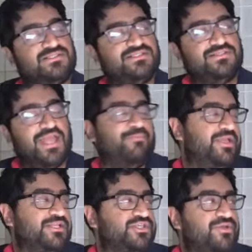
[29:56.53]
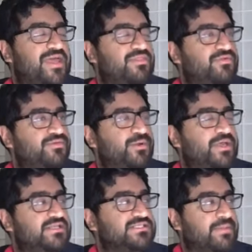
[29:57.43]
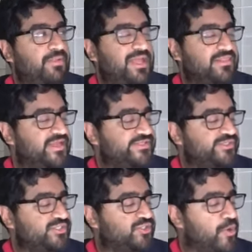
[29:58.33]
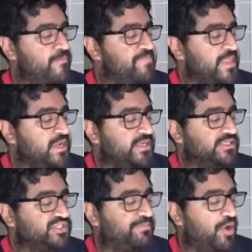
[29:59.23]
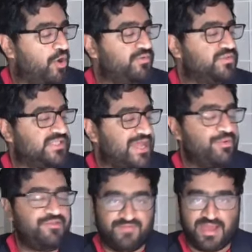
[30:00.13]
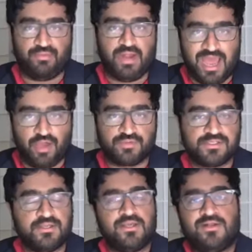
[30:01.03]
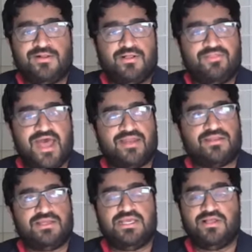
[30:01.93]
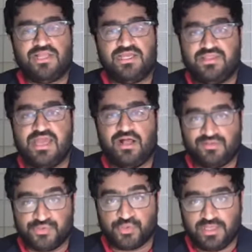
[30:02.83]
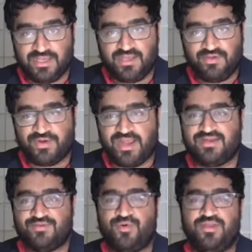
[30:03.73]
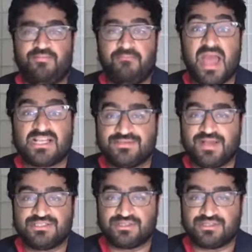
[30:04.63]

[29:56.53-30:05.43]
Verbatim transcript: and we can show that through an example like this. So suppose that we found out that killing the elderly, right, would maximize the